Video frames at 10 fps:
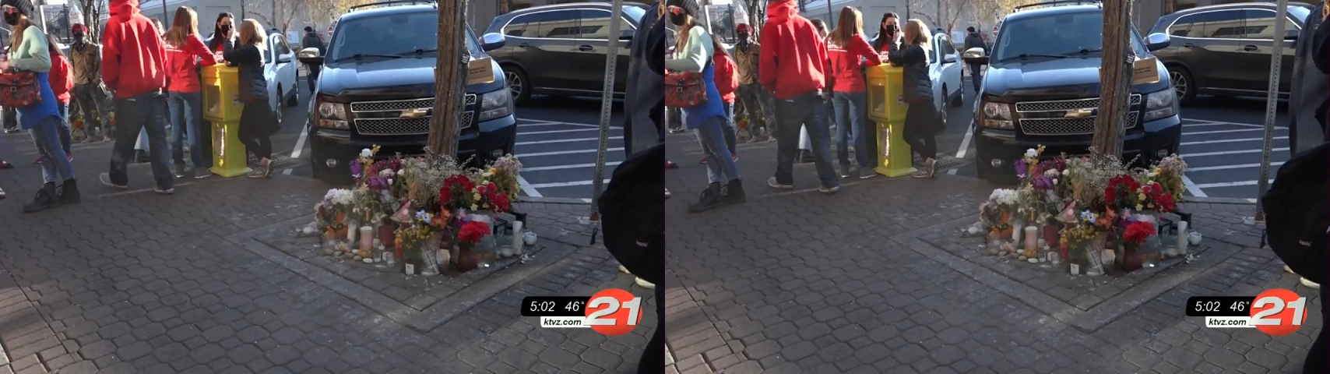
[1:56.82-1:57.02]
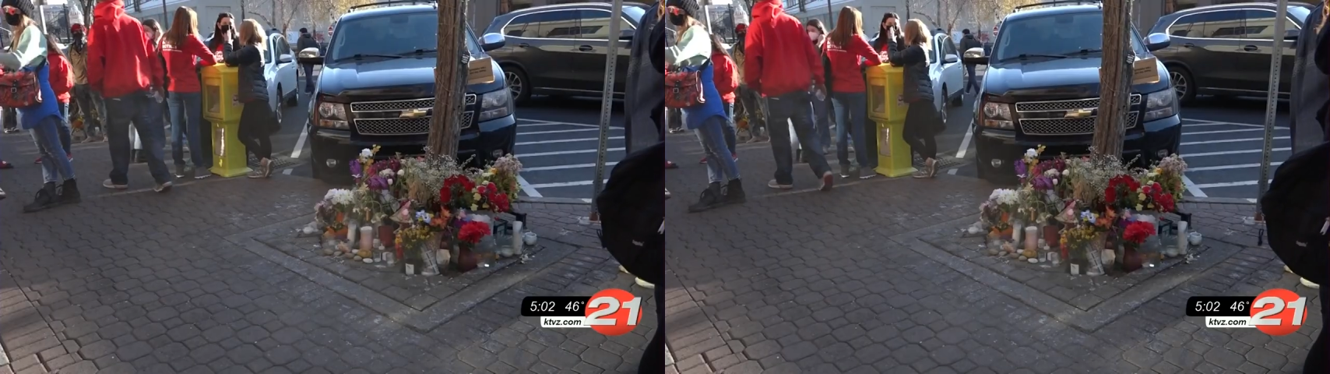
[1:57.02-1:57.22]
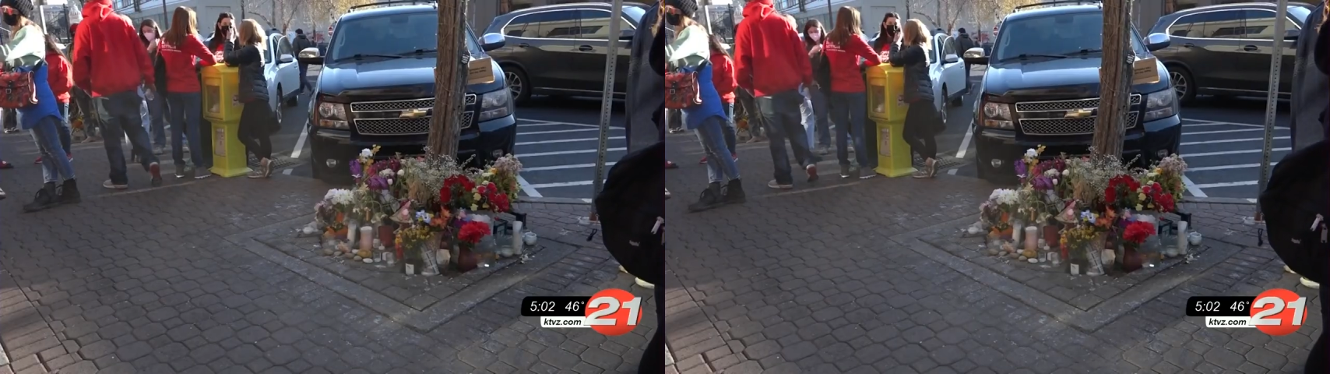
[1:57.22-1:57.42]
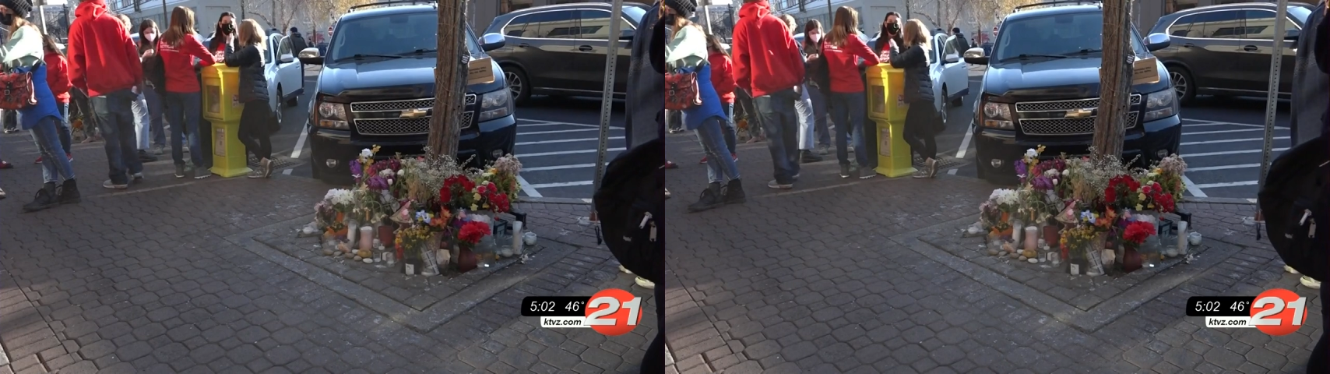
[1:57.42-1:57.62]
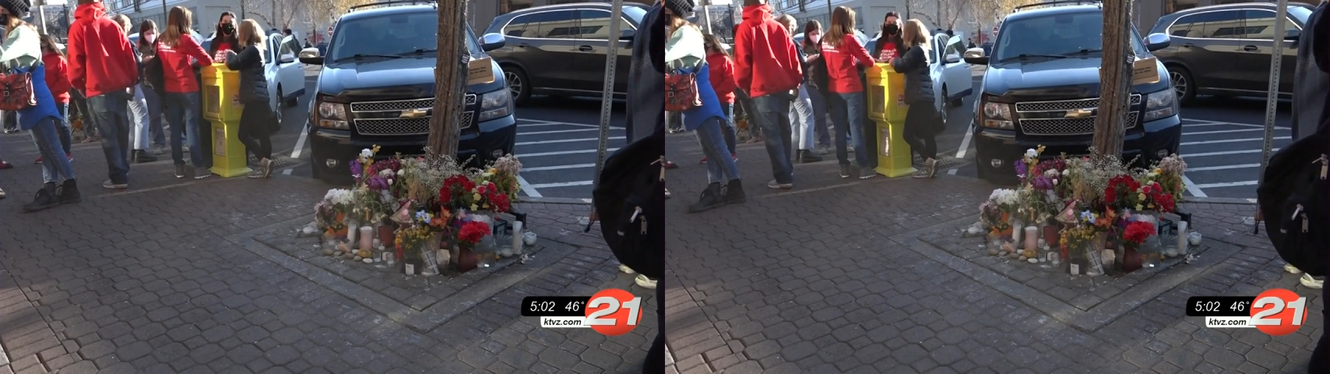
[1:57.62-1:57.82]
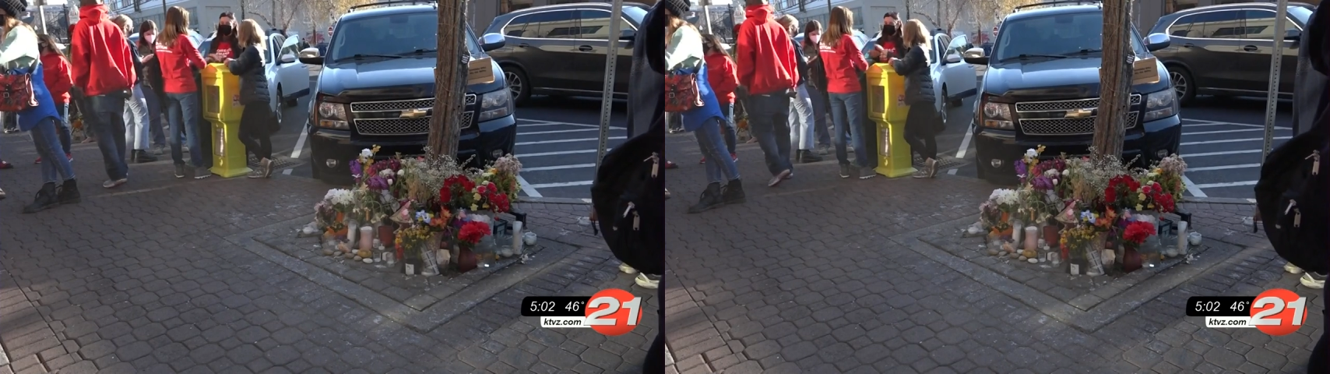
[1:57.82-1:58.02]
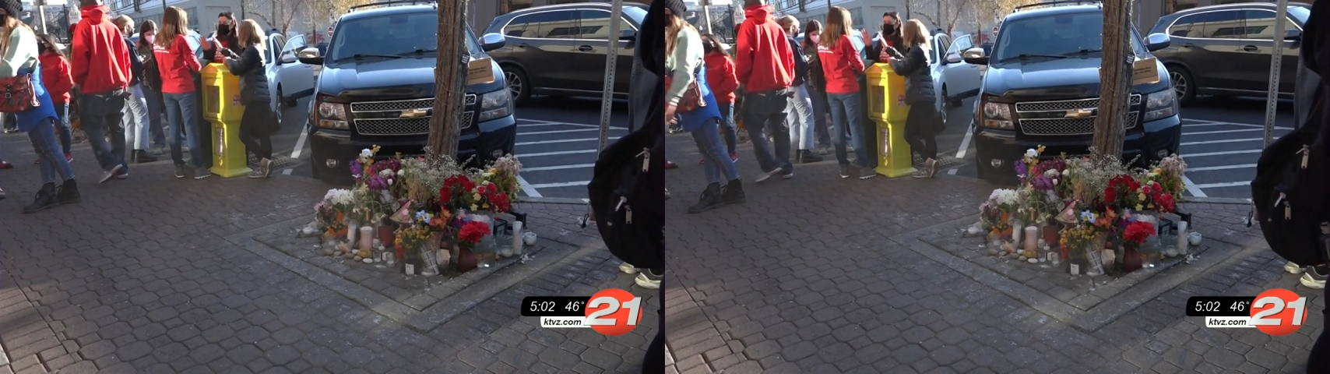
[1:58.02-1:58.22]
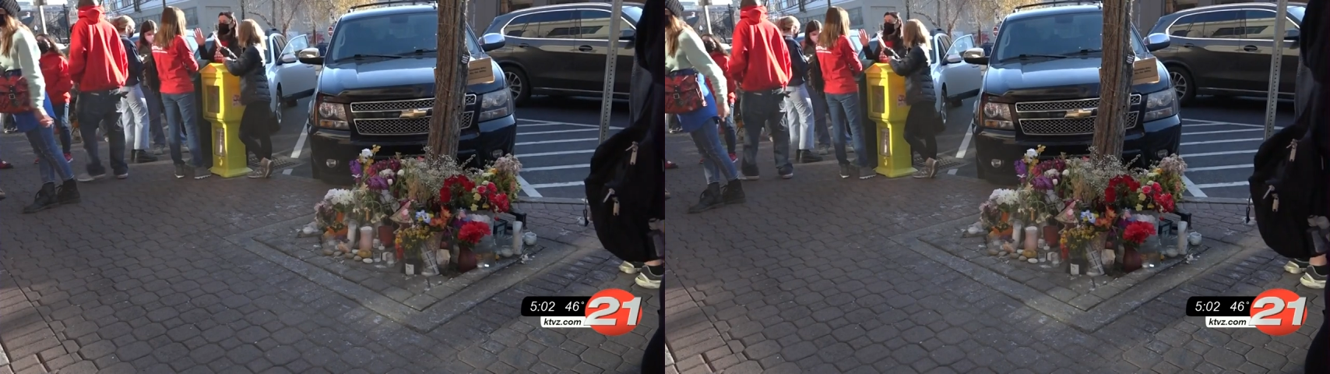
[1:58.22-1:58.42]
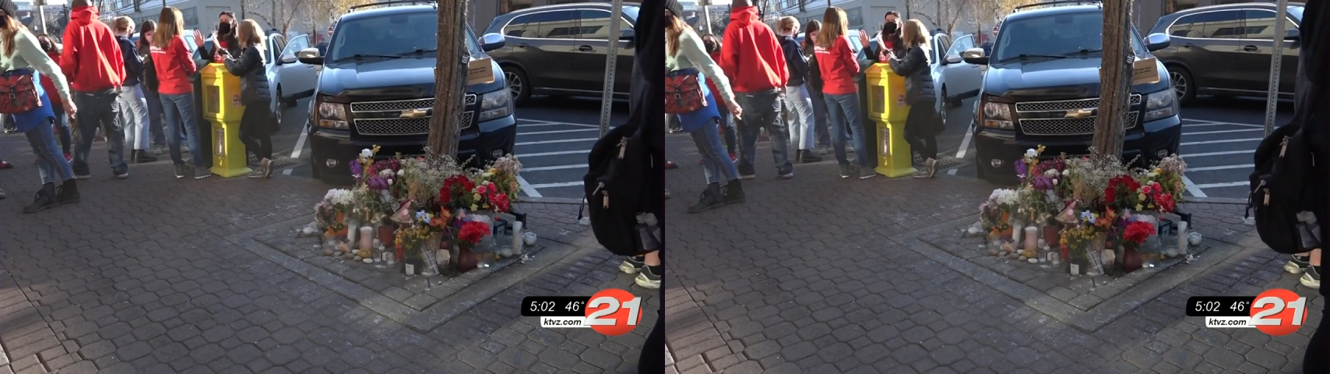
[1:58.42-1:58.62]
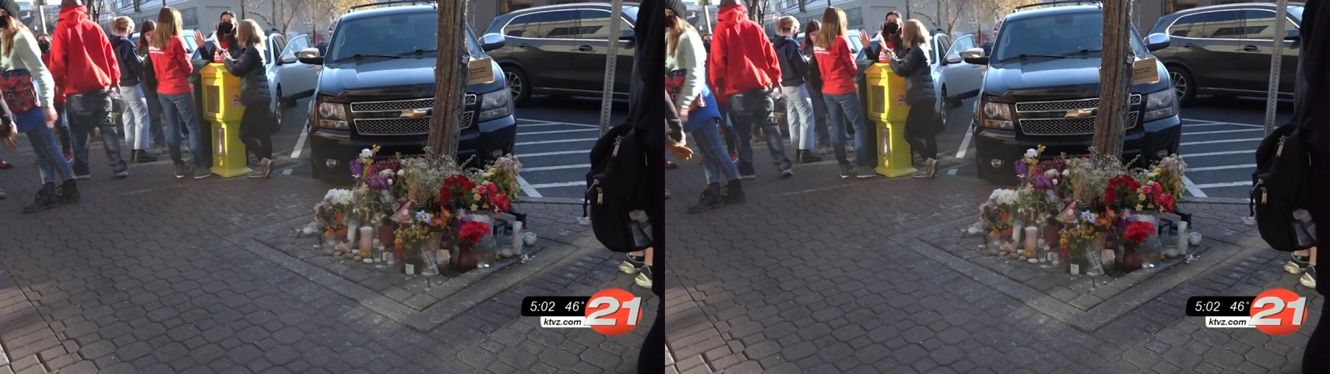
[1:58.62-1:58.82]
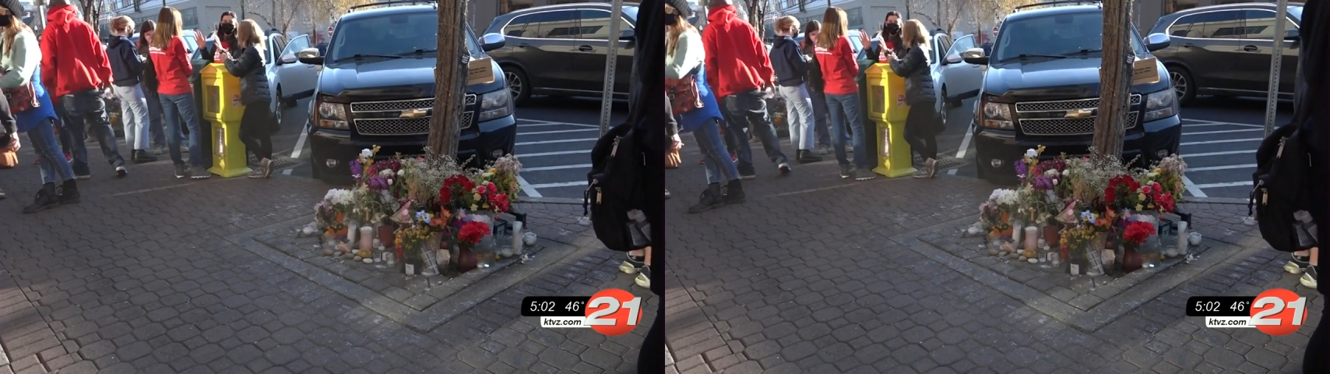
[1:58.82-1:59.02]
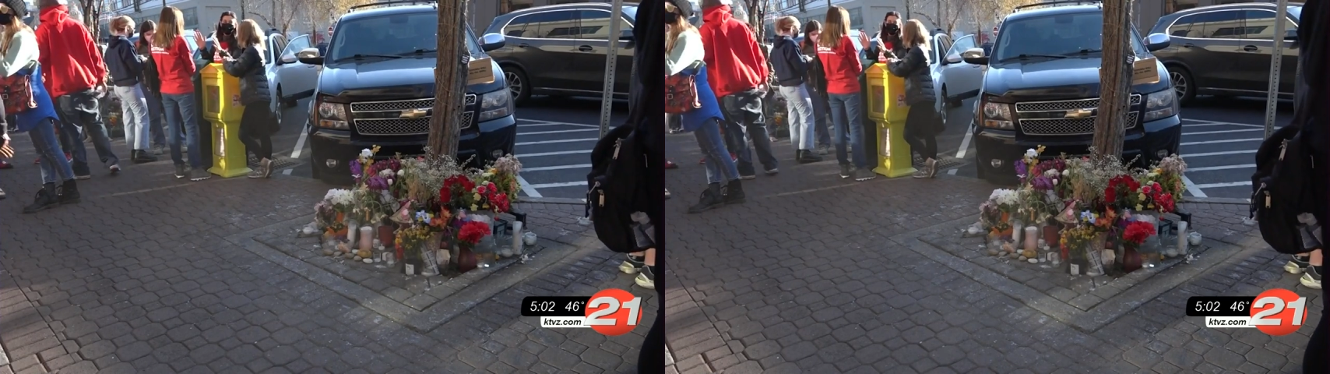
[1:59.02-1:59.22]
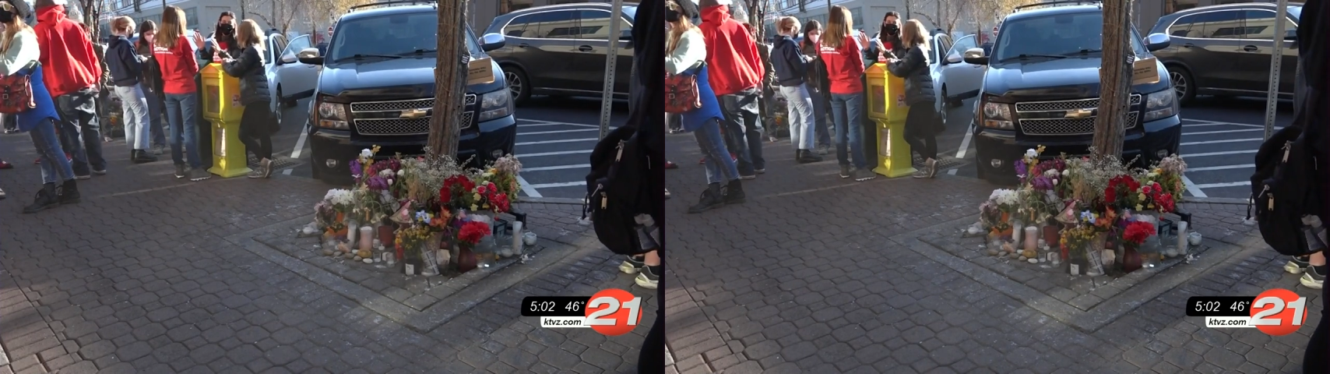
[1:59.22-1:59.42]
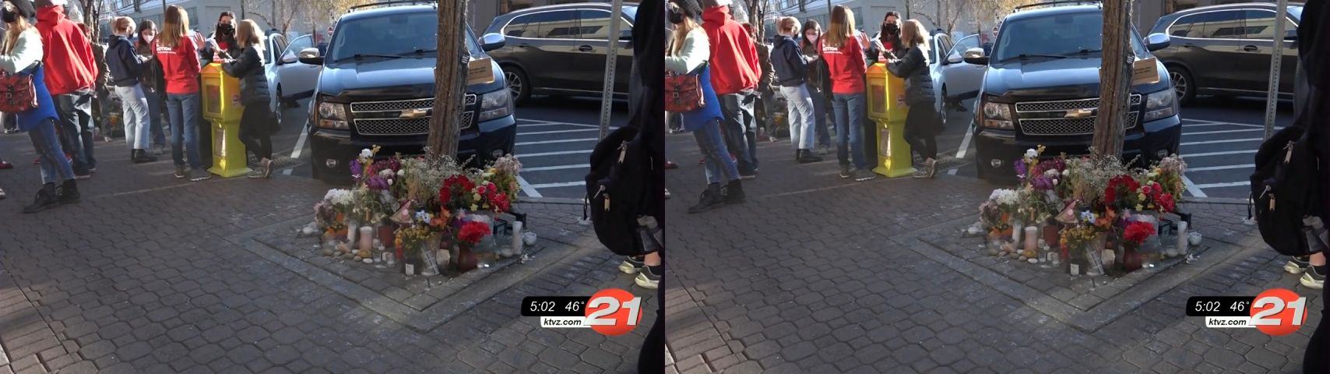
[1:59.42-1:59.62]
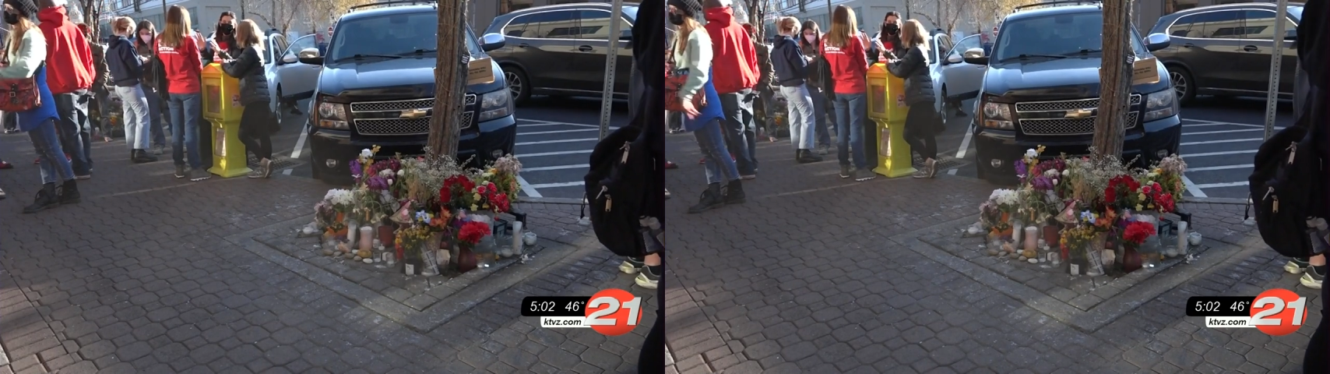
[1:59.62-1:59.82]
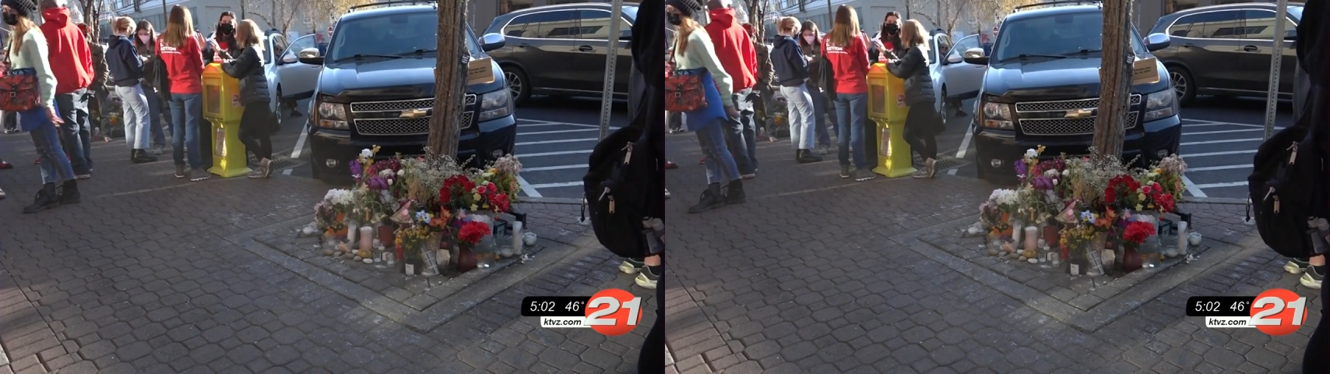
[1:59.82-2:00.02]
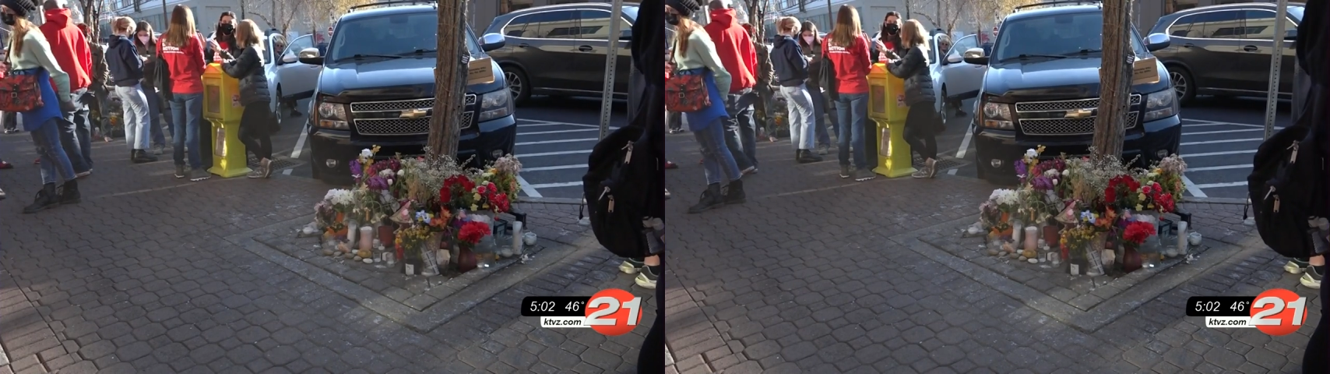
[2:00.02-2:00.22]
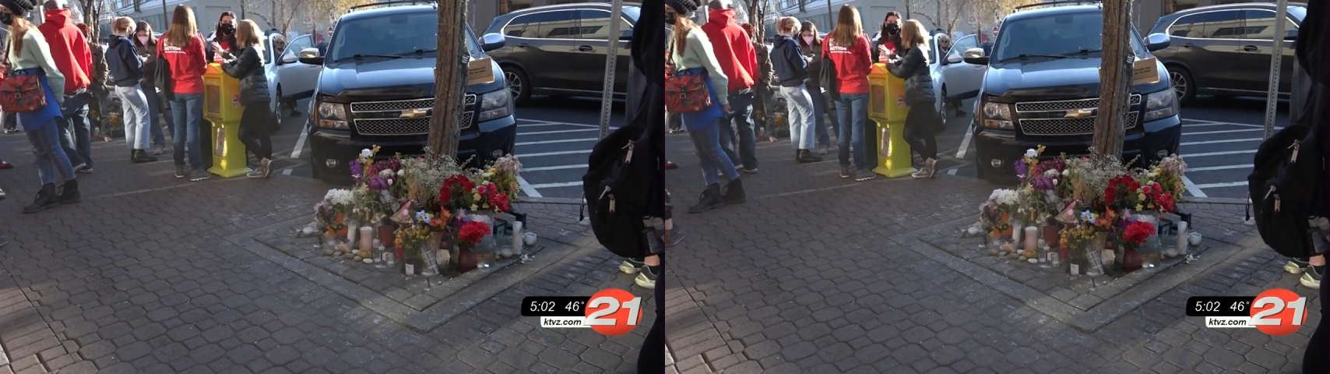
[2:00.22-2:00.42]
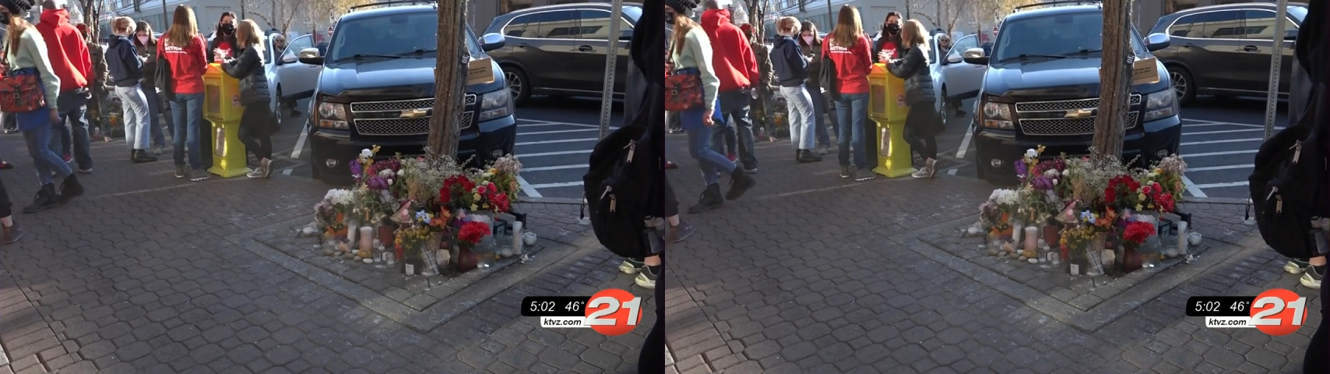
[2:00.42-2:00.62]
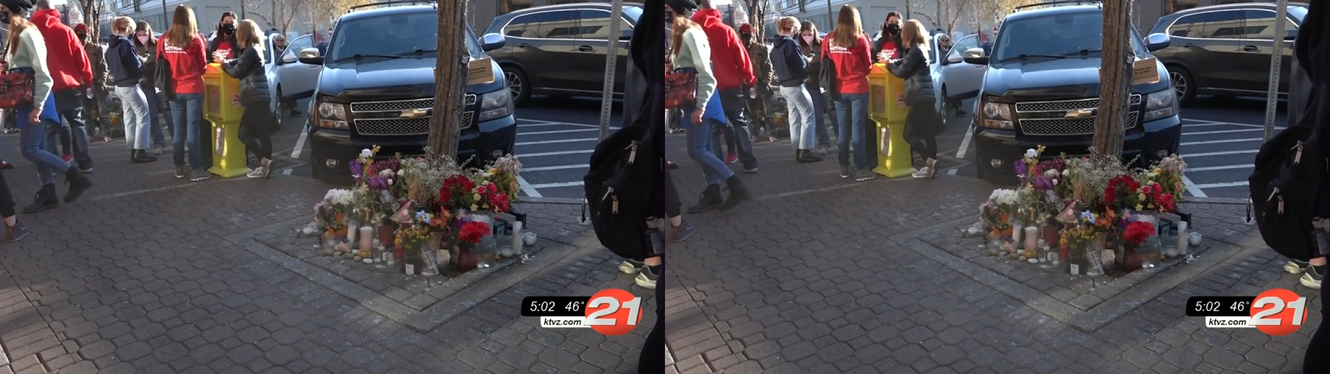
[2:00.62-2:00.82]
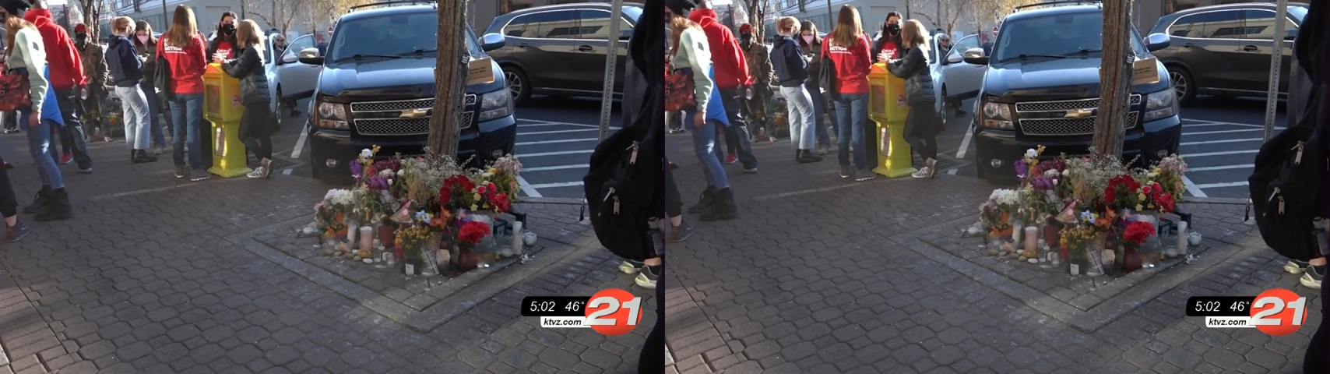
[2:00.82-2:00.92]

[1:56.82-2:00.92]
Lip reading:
(no speaker visible)